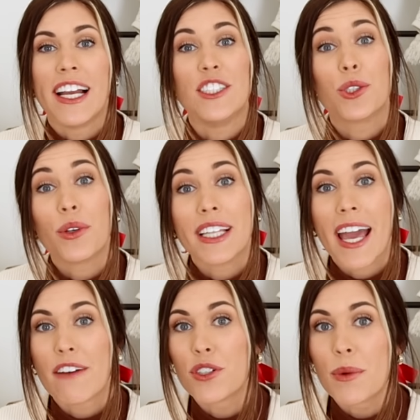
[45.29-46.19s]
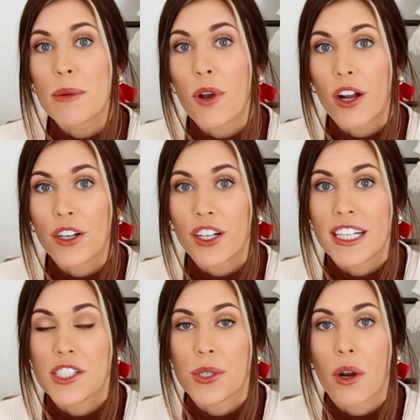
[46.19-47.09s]
And shortly after we brought her
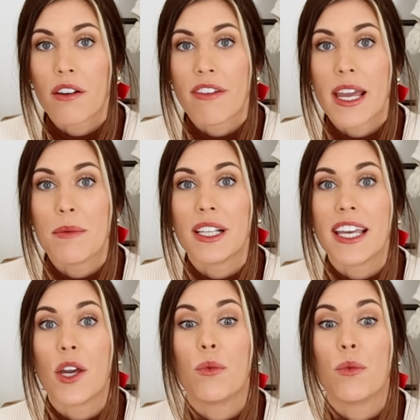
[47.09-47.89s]
into our family,